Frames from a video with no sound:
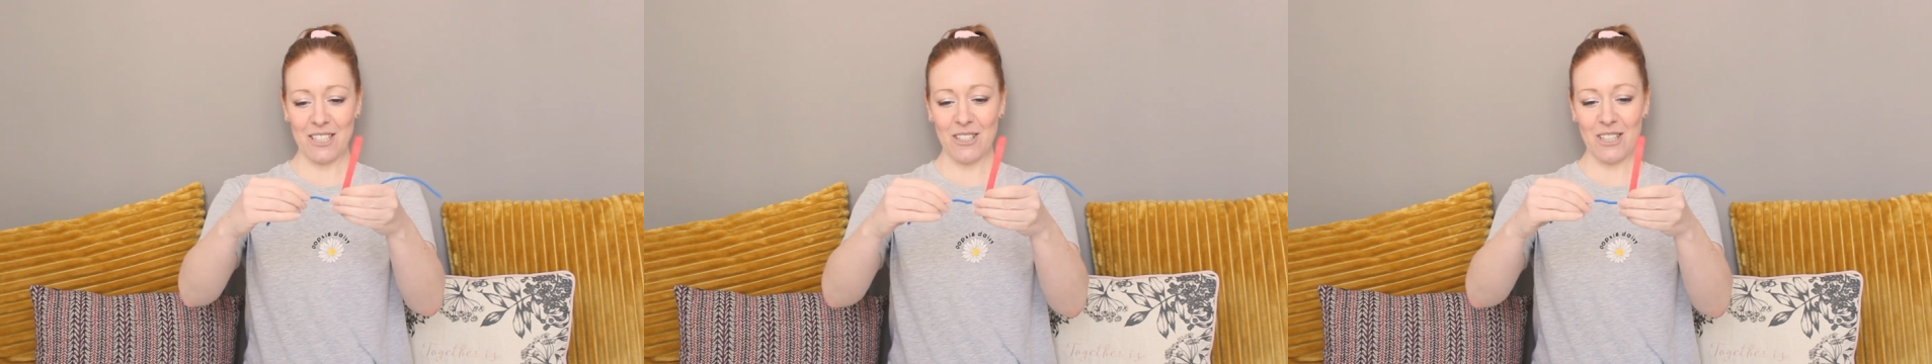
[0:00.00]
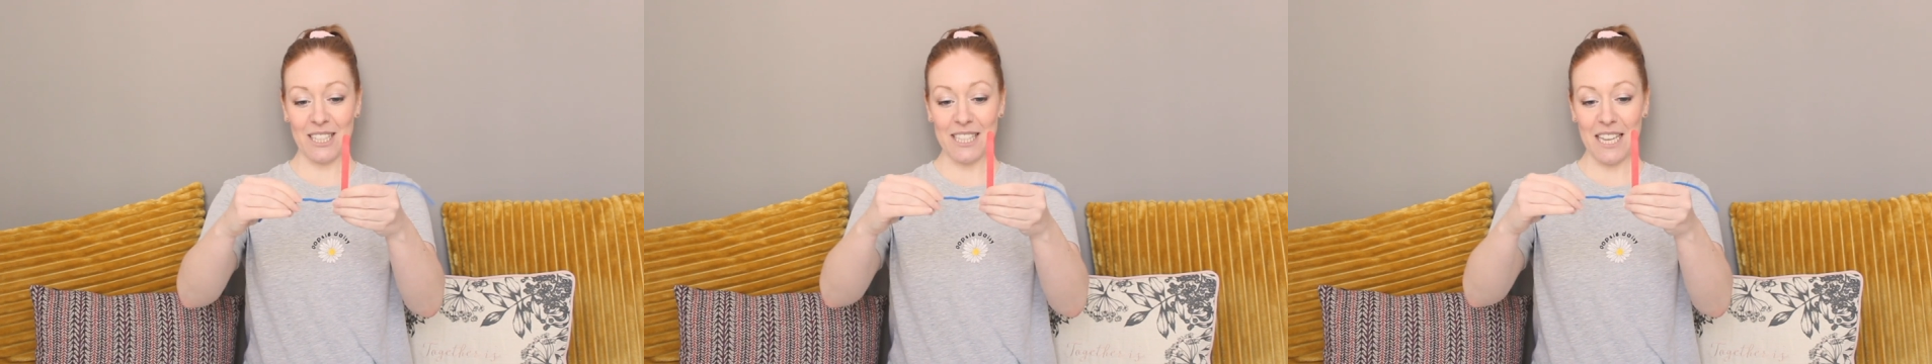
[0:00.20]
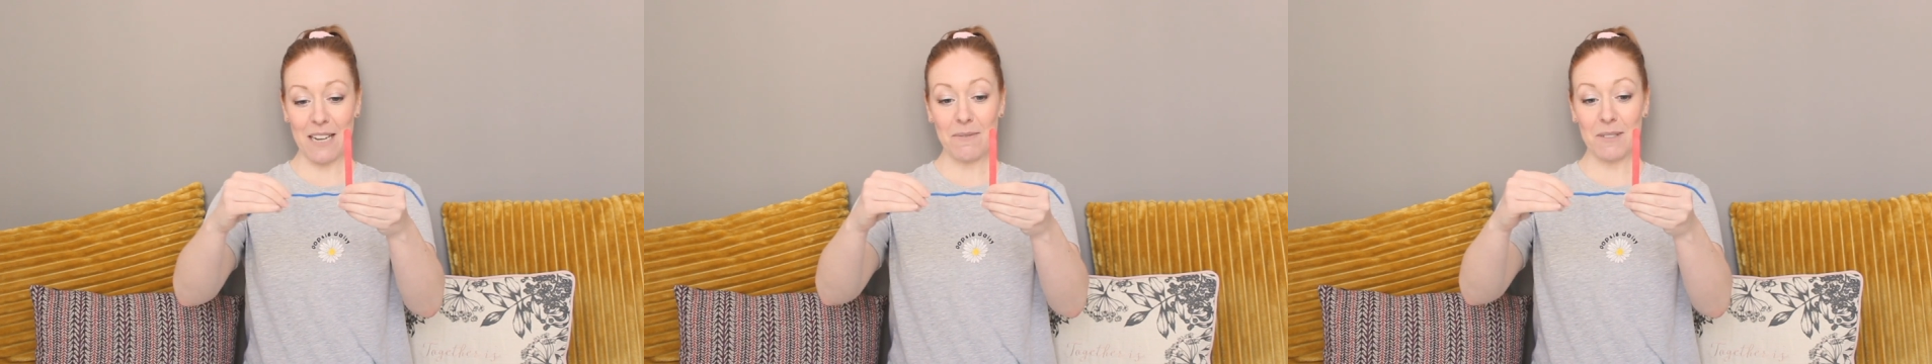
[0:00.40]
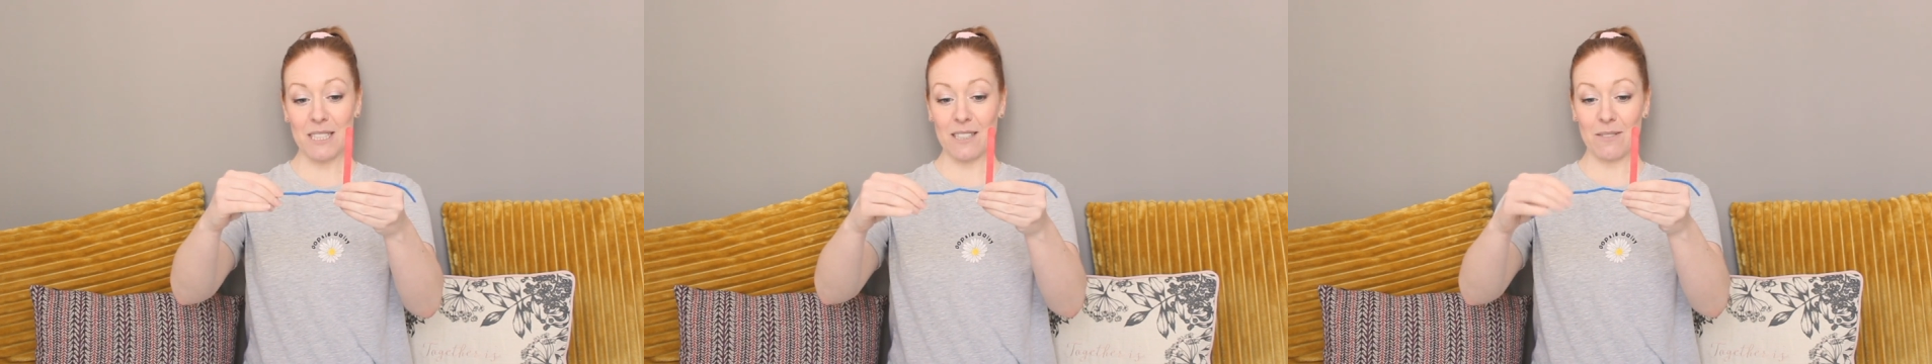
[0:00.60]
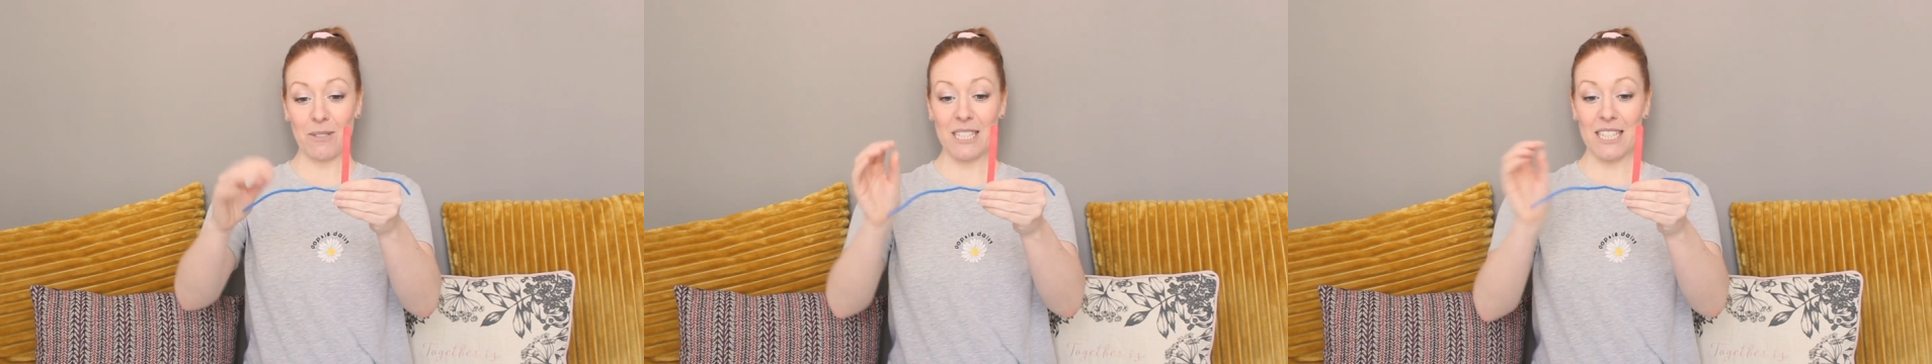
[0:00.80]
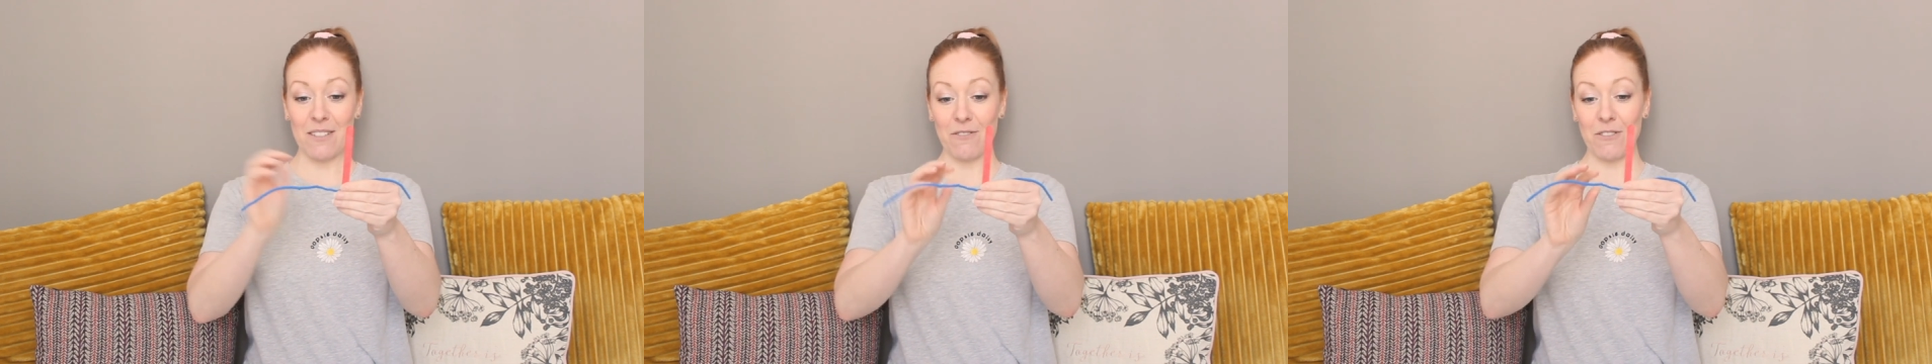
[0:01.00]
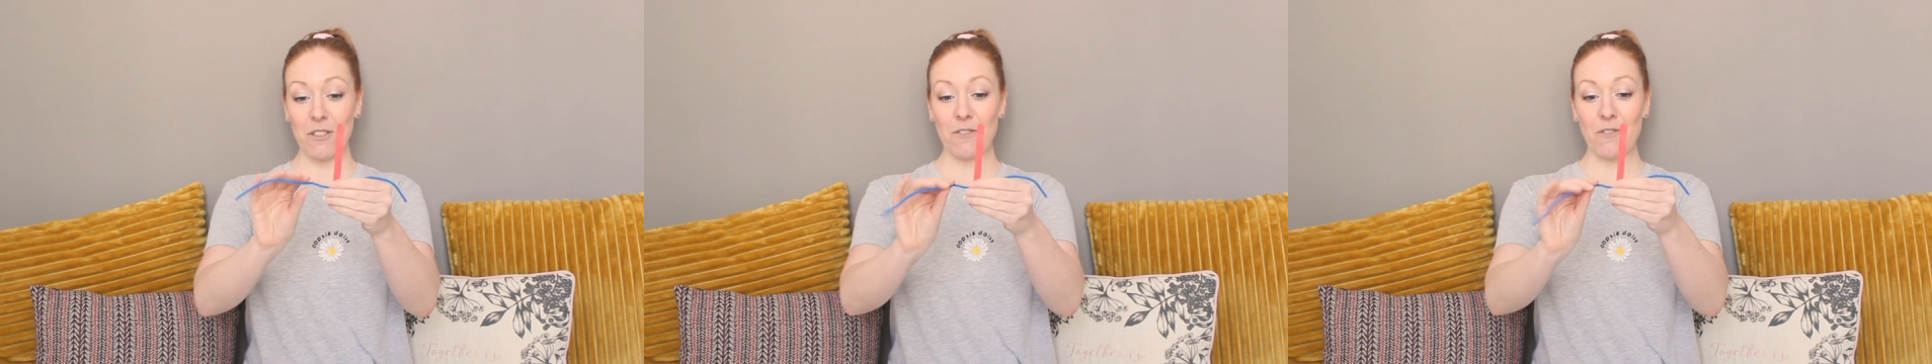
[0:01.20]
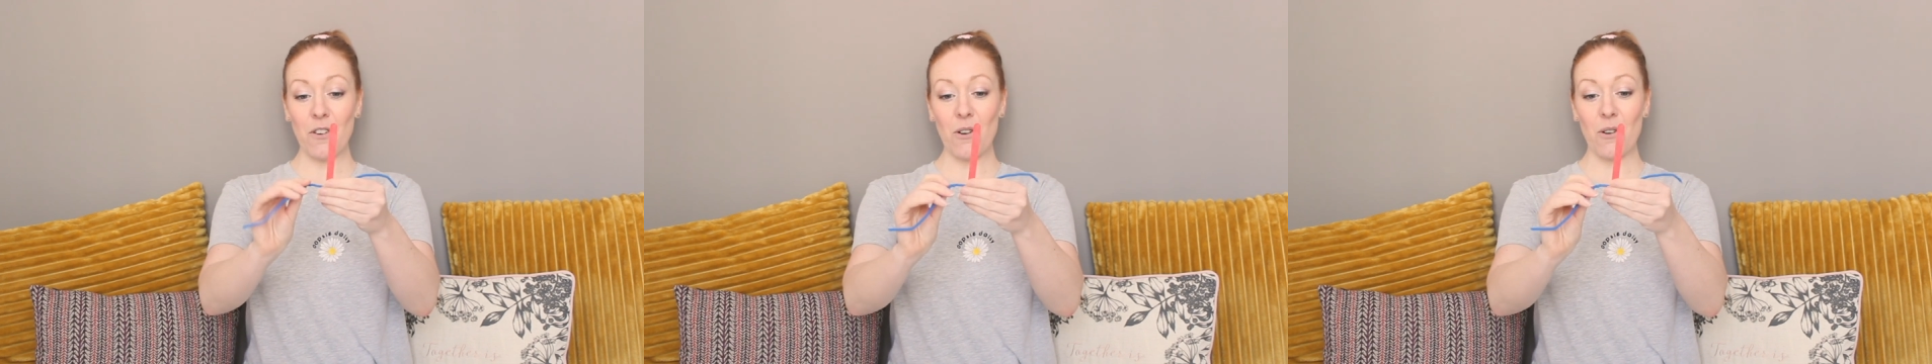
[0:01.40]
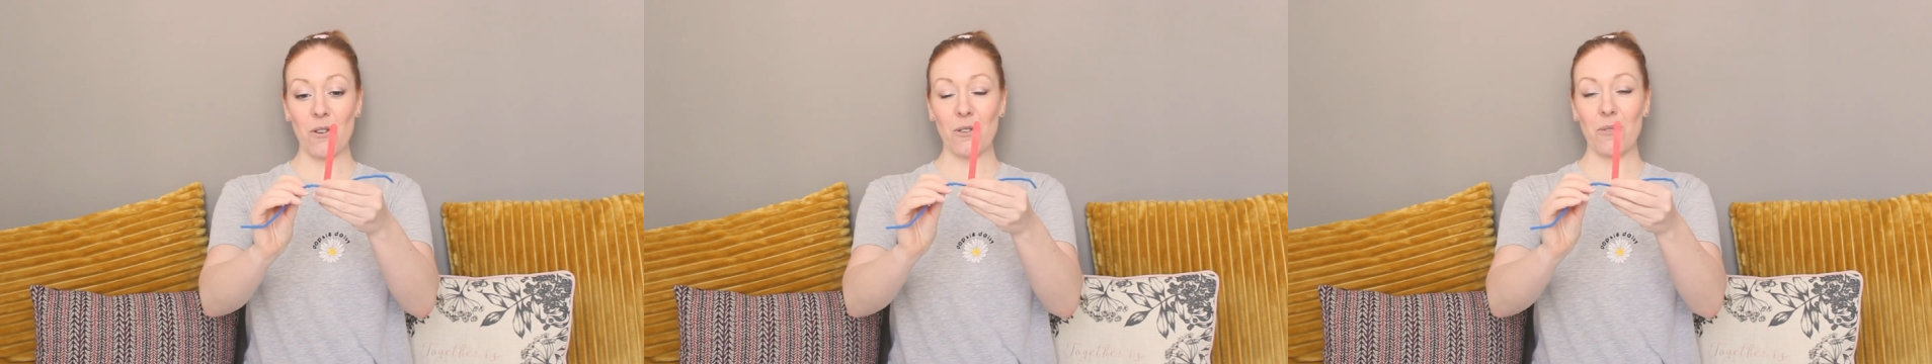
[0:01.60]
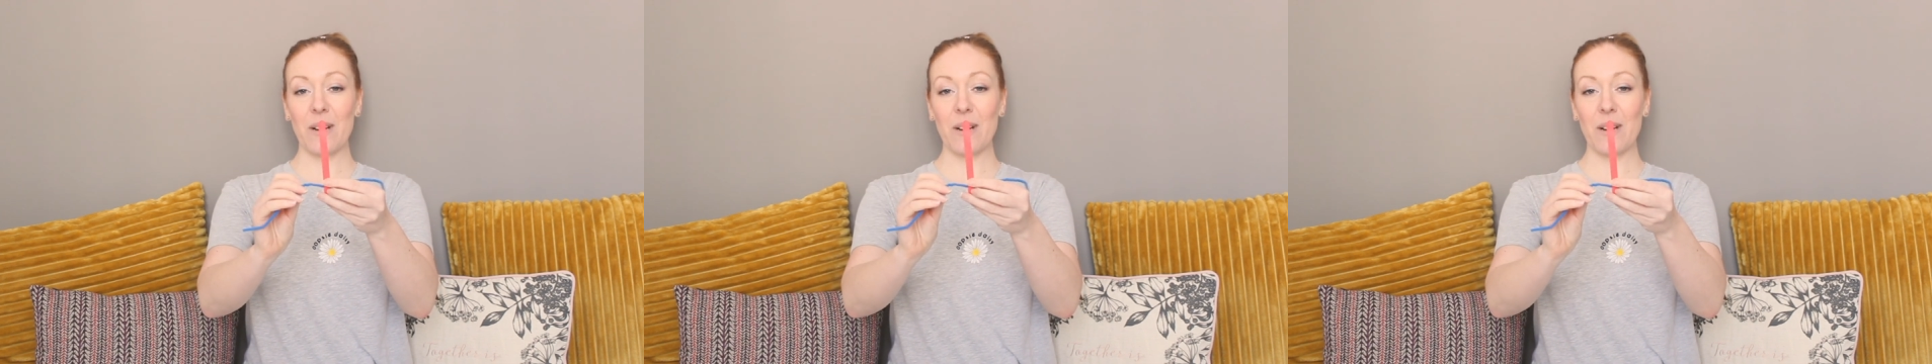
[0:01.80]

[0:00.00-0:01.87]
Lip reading: to do the same as we did for the fork.